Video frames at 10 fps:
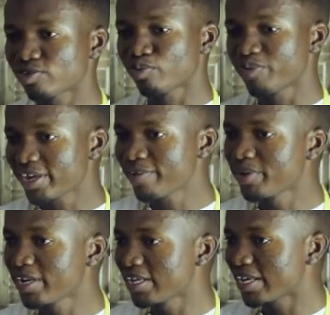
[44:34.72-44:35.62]
So making
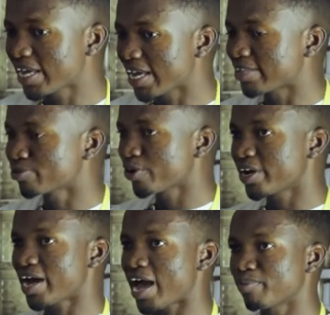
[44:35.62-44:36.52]
money is
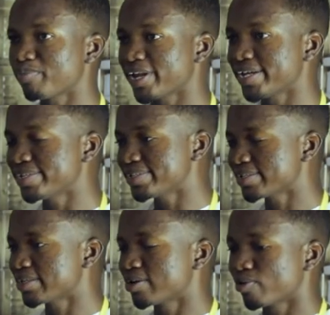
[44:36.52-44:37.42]
where I blend
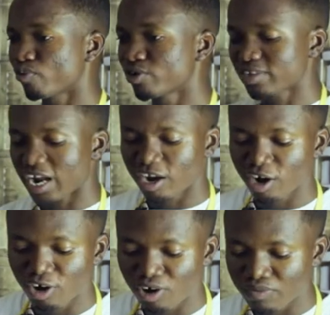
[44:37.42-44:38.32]
what I
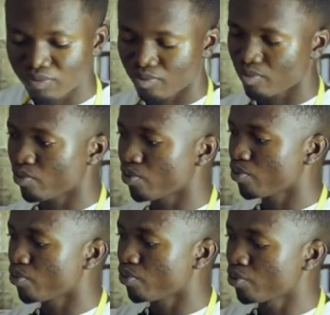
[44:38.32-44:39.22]
love,
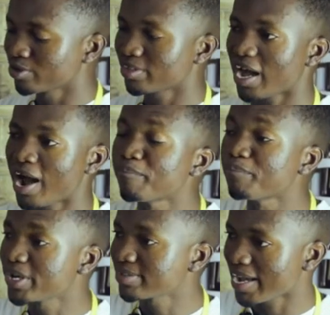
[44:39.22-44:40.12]
what
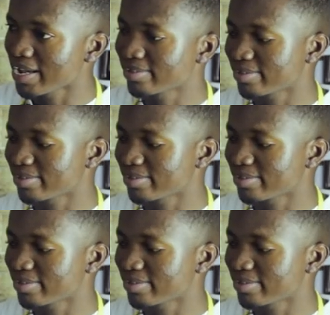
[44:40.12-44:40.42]
I'm best at,